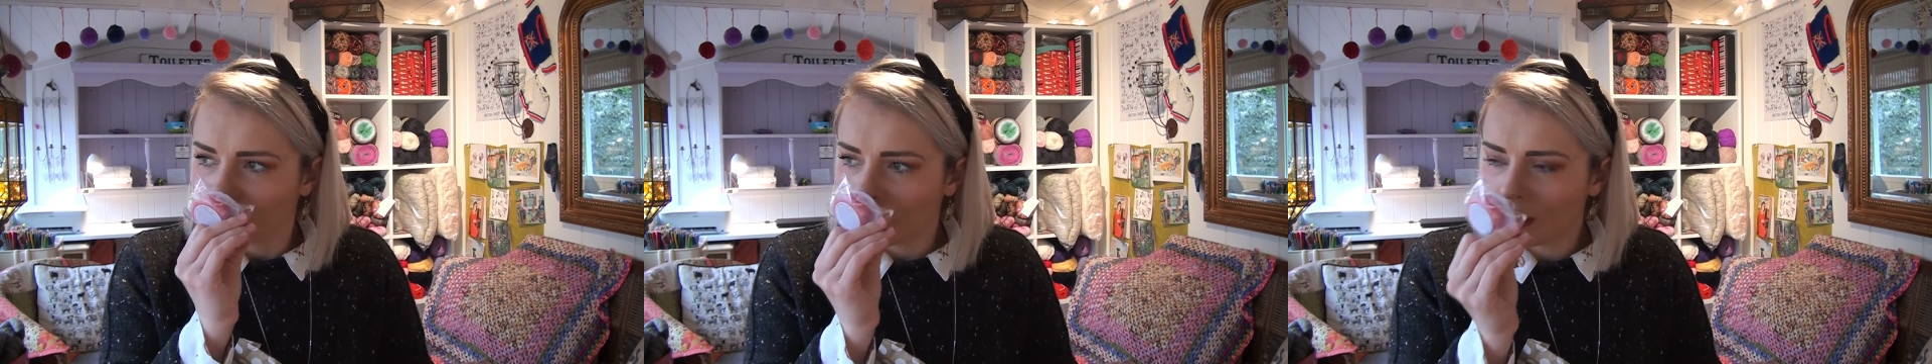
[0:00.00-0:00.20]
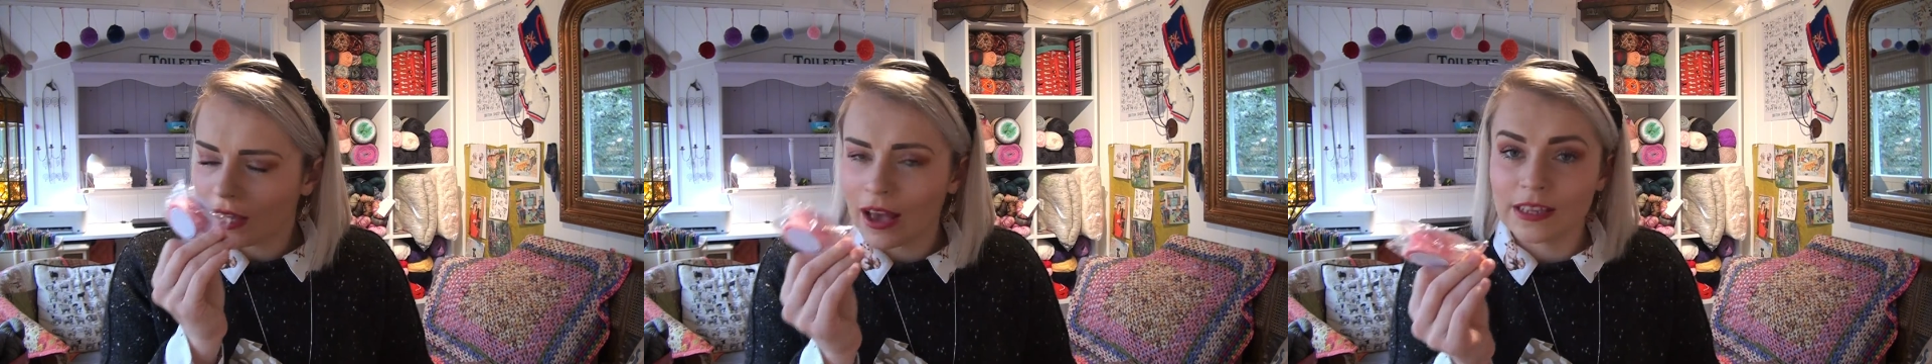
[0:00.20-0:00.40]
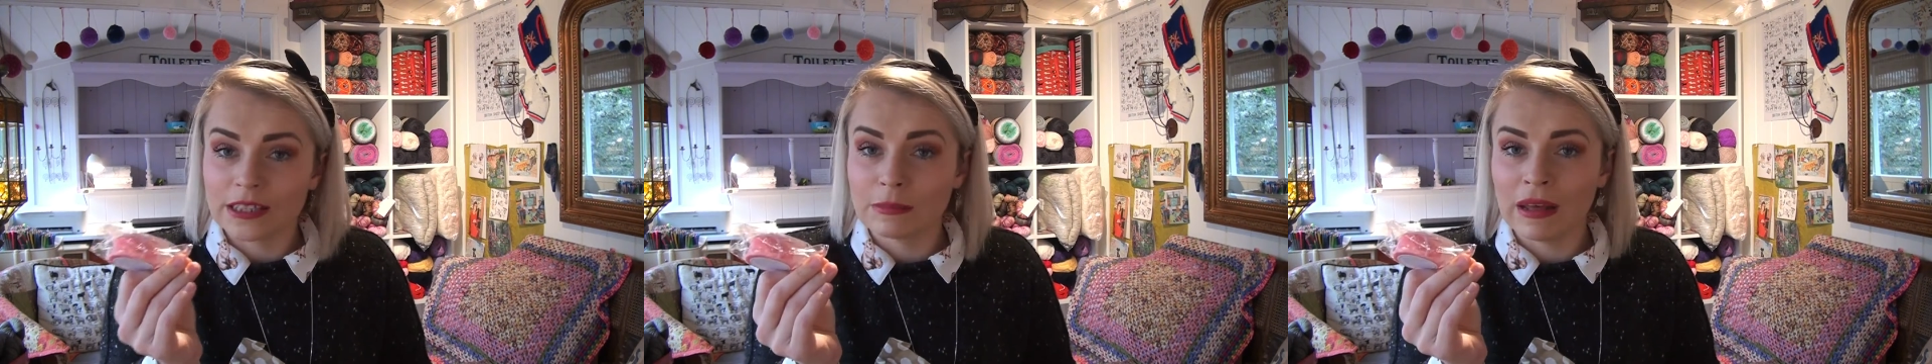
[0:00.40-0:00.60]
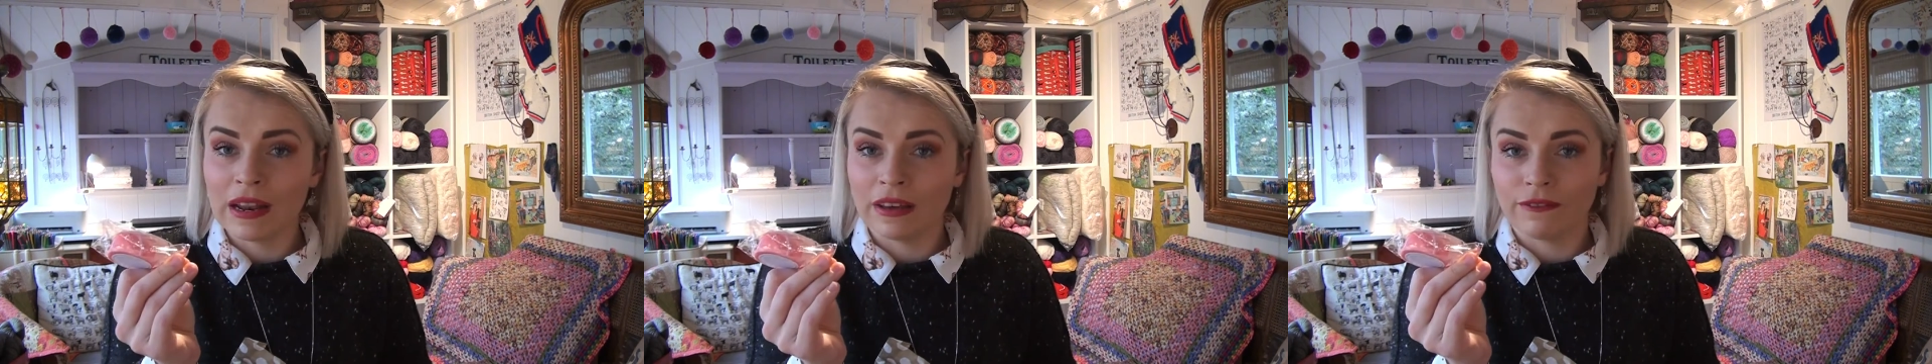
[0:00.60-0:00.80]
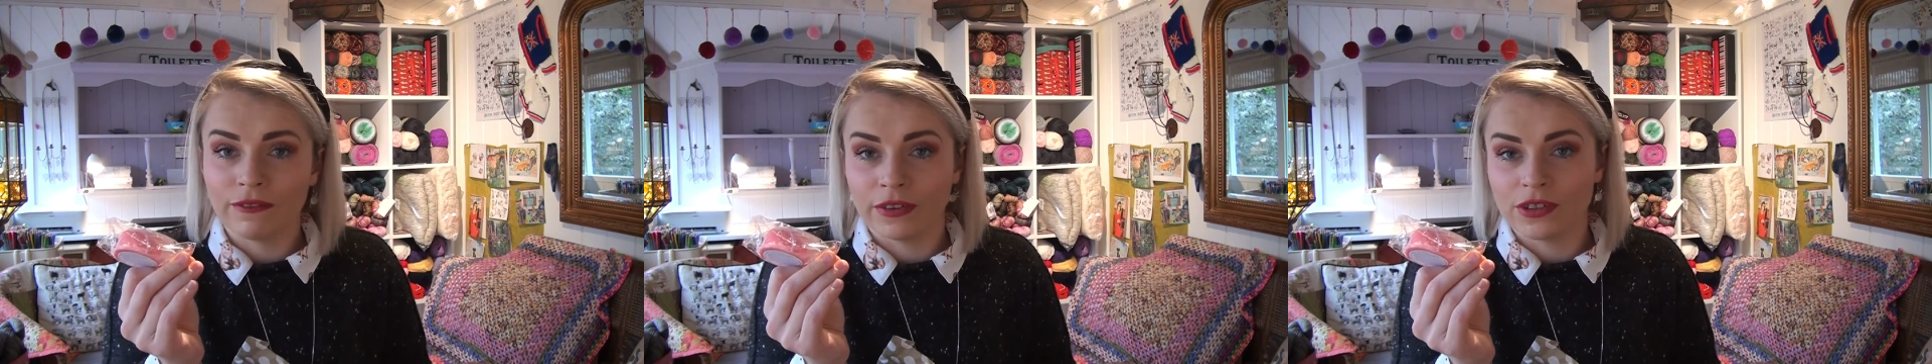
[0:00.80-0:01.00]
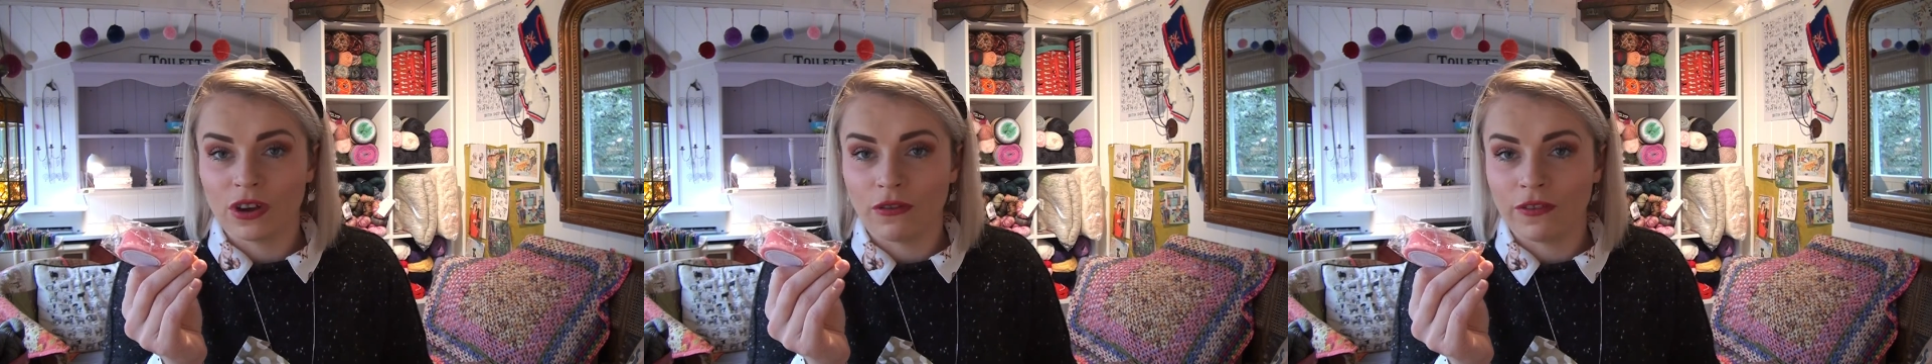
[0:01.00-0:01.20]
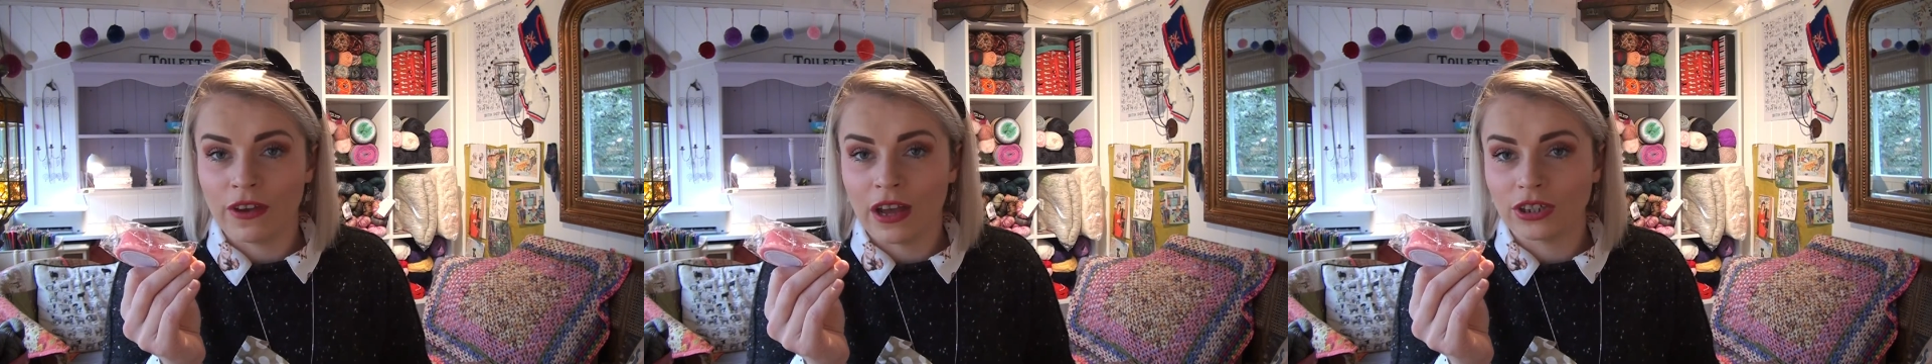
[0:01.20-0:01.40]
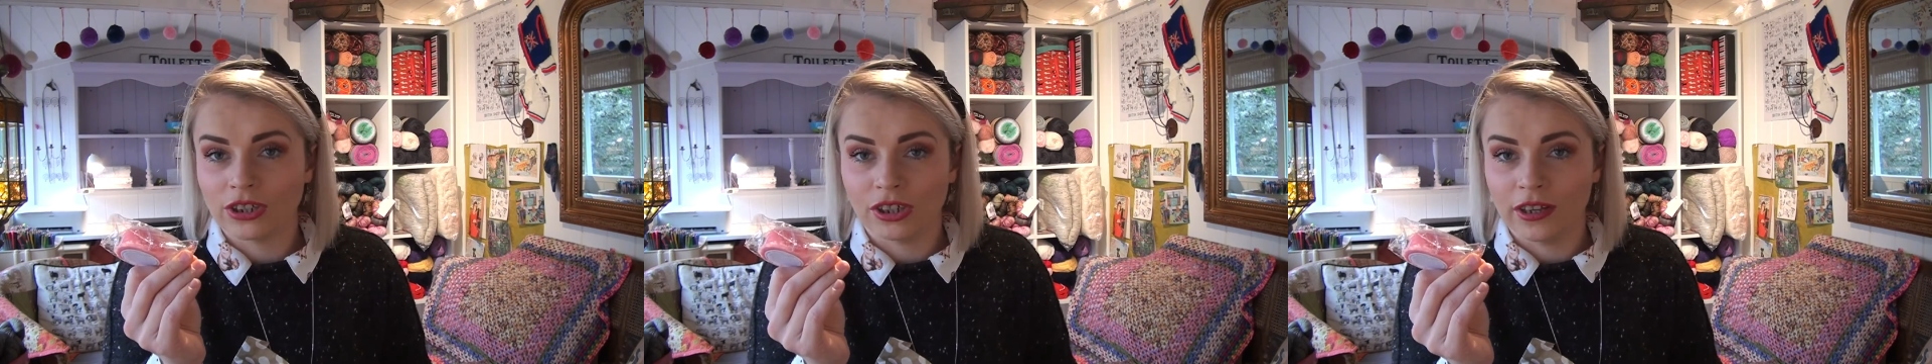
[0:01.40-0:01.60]
Can't smell it for toffee
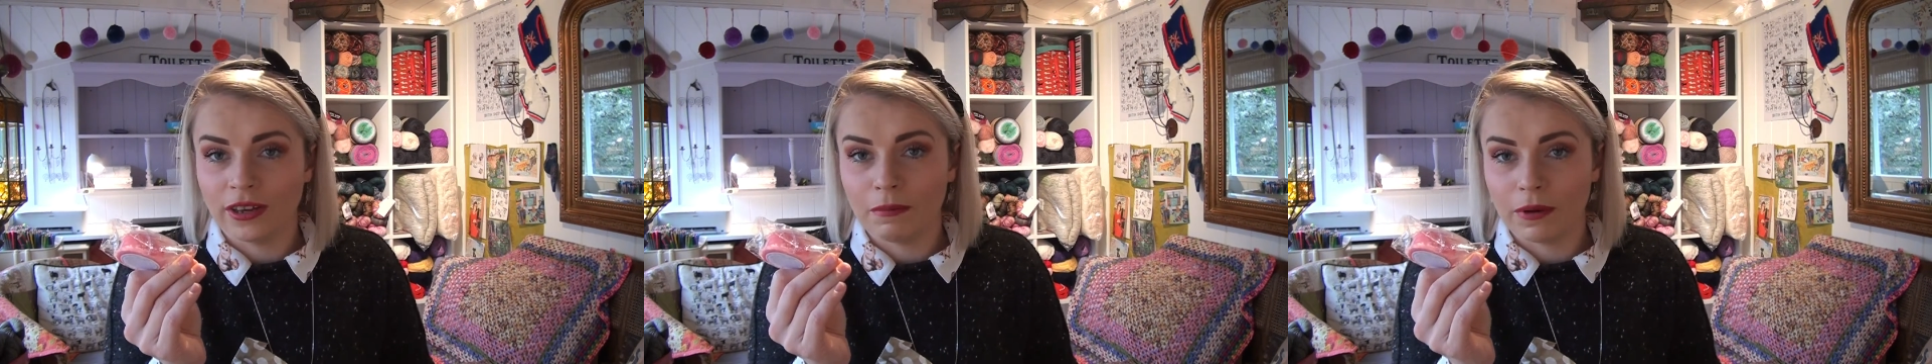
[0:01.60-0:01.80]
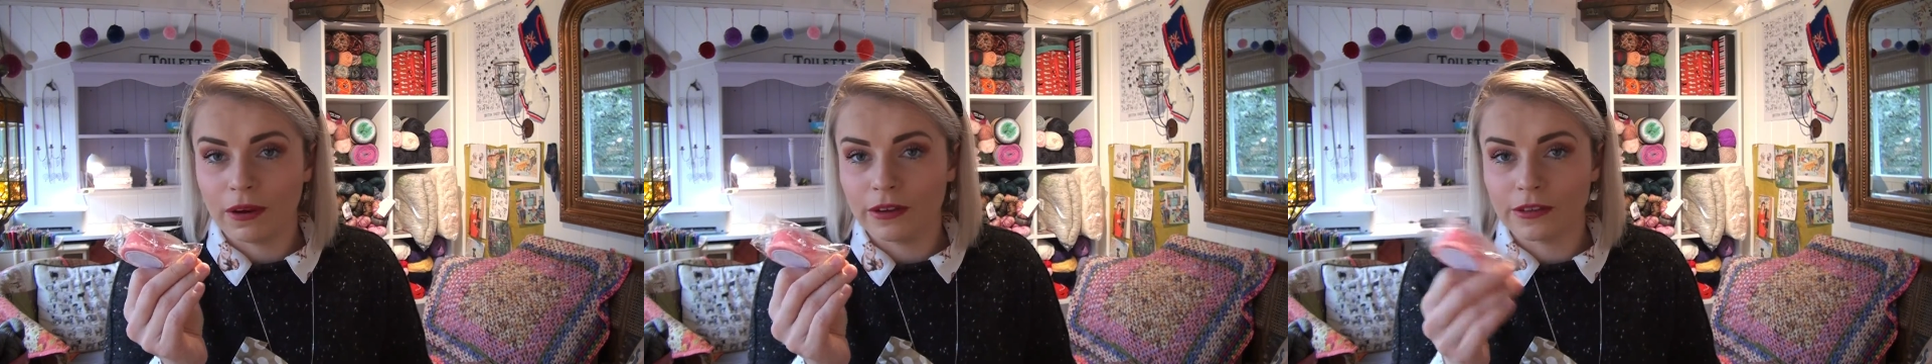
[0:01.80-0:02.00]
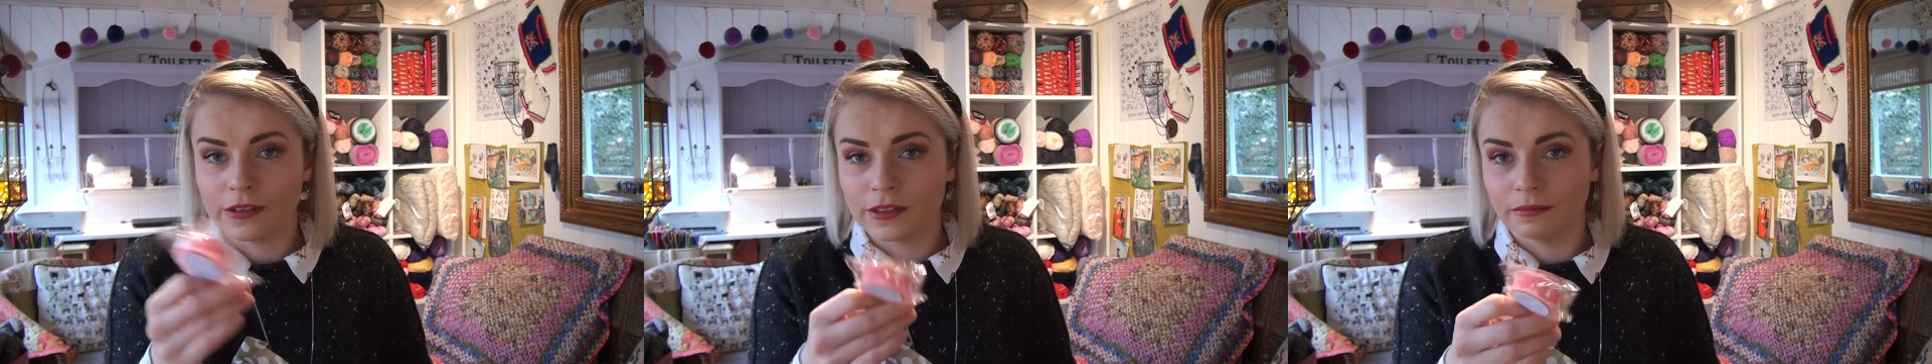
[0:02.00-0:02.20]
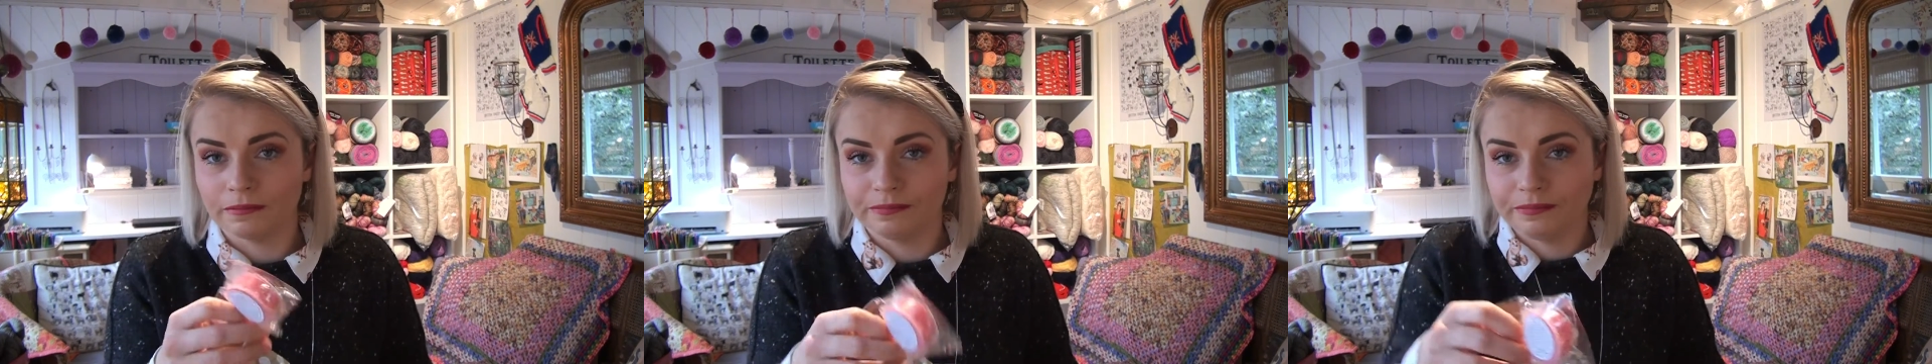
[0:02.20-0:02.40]
actually because